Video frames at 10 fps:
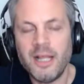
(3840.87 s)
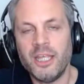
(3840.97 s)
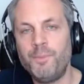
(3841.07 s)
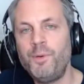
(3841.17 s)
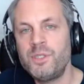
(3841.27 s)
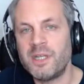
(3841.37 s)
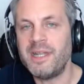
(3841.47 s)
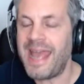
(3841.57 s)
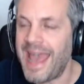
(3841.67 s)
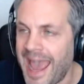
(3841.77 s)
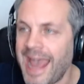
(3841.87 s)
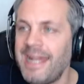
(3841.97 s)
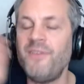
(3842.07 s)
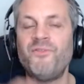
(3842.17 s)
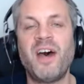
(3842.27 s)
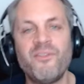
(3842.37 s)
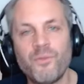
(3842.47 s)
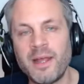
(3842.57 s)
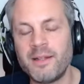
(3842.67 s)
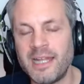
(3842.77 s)
You put in any
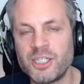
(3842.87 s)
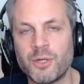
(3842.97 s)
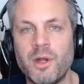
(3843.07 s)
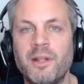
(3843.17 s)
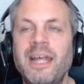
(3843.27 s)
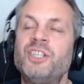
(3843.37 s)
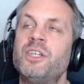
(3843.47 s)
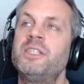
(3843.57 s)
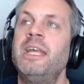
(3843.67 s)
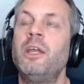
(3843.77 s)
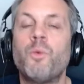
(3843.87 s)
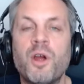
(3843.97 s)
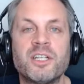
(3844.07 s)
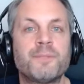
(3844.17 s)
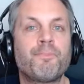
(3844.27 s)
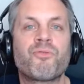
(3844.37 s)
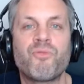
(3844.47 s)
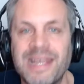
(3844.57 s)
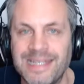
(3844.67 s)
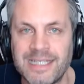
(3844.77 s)
5-letter word. Let's just say your word is
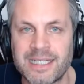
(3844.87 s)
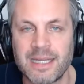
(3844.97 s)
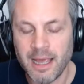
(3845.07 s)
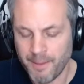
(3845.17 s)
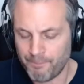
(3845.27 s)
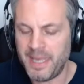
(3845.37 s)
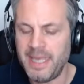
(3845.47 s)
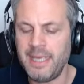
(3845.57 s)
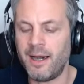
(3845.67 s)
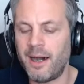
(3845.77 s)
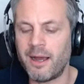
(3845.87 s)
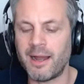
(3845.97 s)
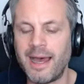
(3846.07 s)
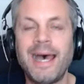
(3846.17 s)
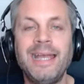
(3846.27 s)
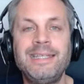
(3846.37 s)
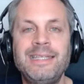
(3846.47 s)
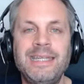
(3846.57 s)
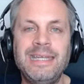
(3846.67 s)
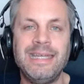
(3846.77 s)
price,
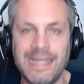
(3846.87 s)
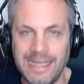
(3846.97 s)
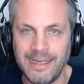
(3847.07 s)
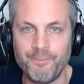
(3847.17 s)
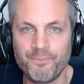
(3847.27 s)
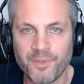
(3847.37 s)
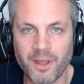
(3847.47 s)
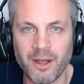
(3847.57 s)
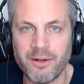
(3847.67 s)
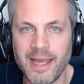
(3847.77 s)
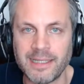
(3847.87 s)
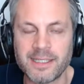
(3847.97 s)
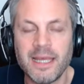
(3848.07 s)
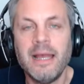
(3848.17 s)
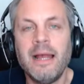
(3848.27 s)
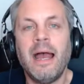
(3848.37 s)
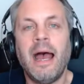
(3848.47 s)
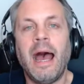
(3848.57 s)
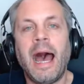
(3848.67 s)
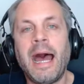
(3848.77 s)
Price. All right,
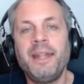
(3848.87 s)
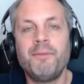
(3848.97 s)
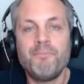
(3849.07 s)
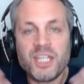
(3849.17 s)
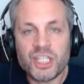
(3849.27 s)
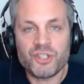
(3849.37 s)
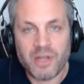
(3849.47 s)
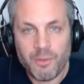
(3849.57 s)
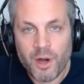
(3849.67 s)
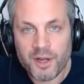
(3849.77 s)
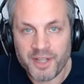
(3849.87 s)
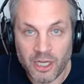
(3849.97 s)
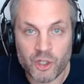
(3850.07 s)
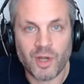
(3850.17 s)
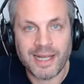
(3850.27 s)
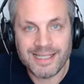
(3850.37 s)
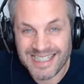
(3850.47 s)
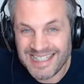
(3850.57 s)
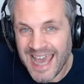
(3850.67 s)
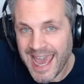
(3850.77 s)
and the mystery word that you're trying to
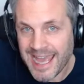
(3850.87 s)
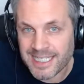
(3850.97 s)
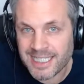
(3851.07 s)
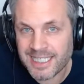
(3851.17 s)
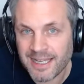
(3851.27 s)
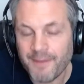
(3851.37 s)
guess,